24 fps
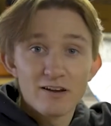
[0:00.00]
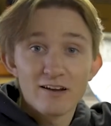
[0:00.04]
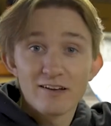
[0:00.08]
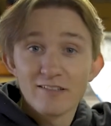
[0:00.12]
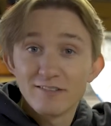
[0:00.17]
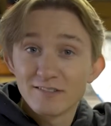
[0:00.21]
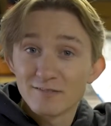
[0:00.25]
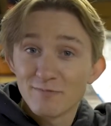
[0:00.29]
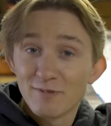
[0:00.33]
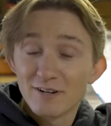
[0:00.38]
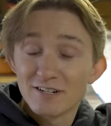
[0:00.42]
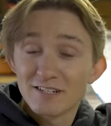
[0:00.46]

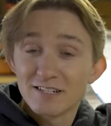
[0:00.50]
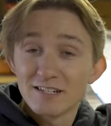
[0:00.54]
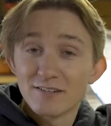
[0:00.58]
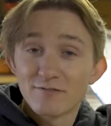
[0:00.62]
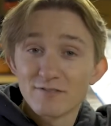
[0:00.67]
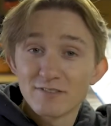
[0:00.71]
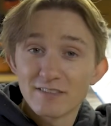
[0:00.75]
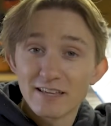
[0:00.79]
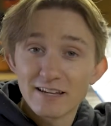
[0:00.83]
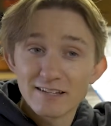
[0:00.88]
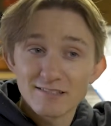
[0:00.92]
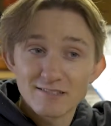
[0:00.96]
There's a bunch of
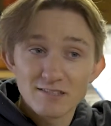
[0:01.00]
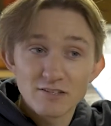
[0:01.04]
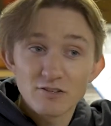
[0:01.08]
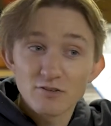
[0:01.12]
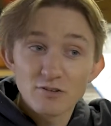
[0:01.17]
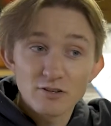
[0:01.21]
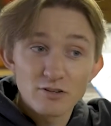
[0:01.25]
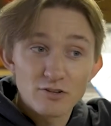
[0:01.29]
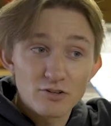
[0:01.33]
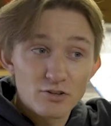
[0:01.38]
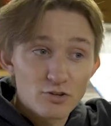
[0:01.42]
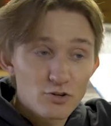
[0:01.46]
different things that you
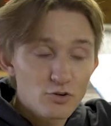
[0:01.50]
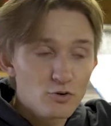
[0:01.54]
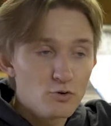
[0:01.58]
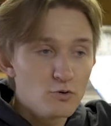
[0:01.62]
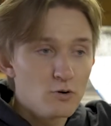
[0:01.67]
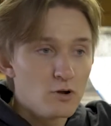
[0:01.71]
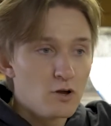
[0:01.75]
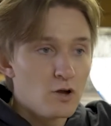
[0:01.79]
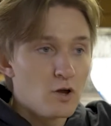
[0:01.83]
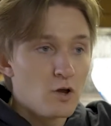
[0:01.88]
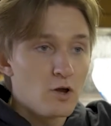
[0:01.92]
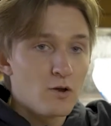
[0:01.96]
can
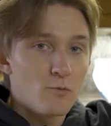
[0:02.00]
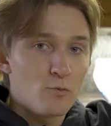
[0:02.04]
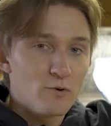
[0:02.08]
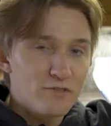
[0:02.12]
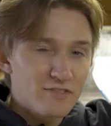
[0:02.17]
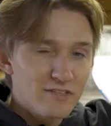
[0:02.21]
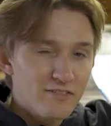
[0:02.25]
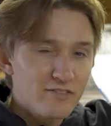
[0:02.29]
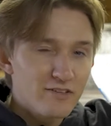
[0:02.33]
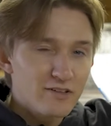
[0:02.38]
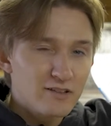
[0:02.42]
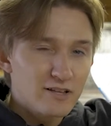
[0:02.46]
do
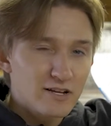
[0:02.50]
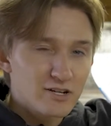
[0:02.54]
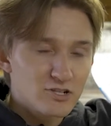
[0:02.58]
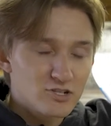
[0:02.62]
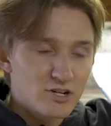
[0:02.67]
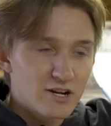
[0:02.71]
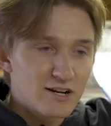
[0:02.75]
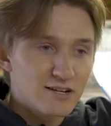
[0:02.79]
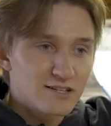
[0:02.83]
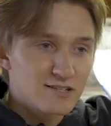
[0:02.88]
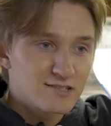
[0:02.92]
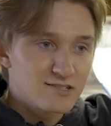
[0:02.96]
within the
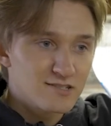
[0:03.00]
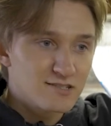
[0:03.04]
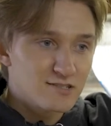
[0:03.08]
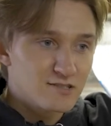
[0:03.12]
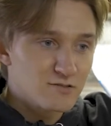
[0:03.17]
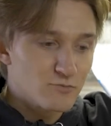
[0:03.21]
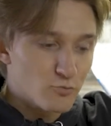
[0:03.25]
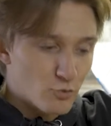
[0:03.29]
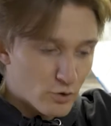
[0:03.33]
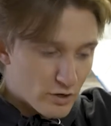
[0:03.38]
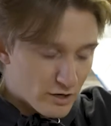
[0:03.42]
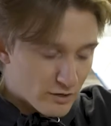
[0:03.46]
electronic
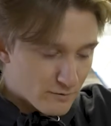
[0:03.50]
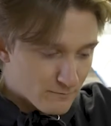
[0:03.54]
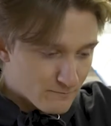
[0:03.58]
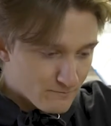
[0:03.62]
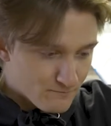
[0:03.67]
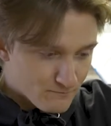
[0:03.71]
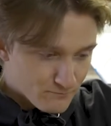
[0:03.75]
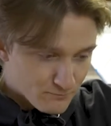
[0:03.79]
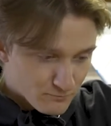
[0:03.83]
system, where